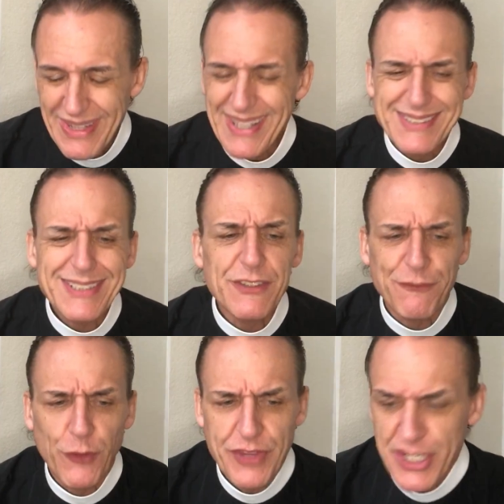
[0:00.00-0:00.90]
This isn't
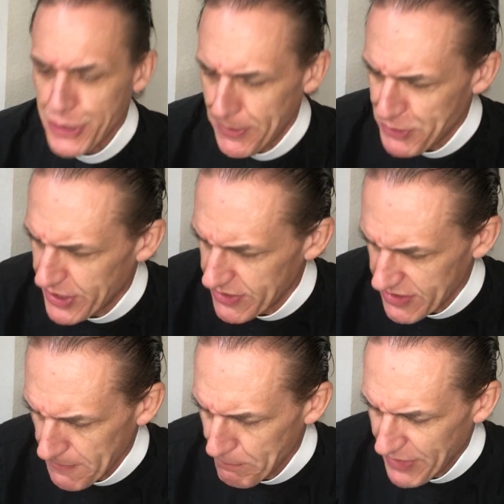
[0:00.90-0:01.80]
for the
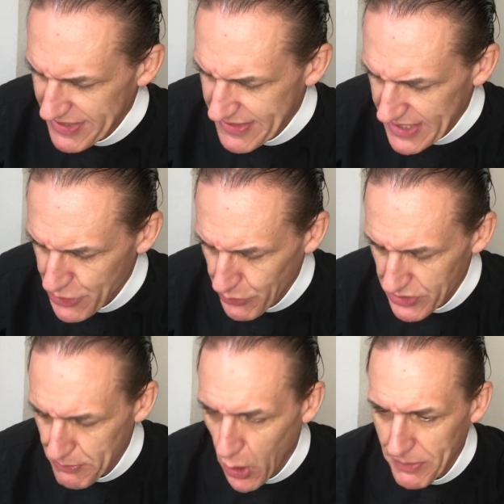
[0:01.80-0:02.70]
Egyptians. This is
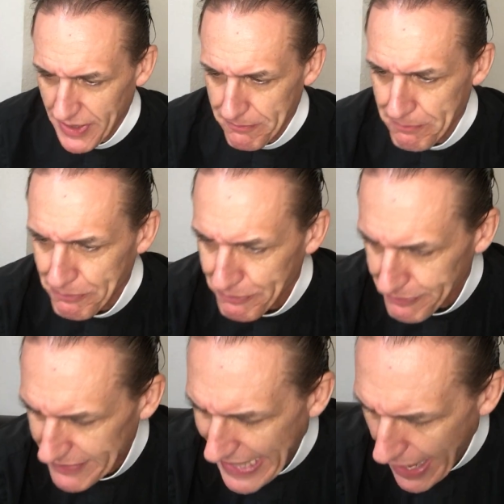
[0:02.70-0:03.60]
Israel's moment.
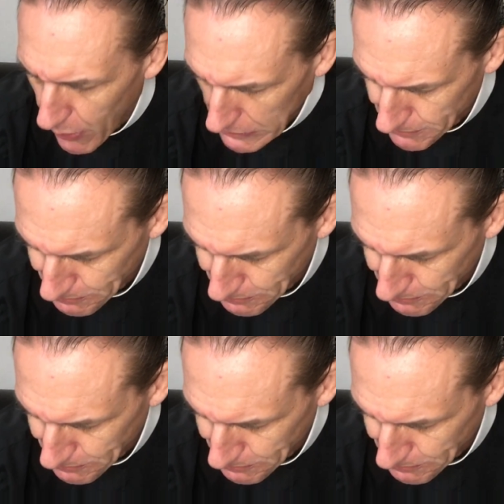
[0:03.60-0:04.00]
Now,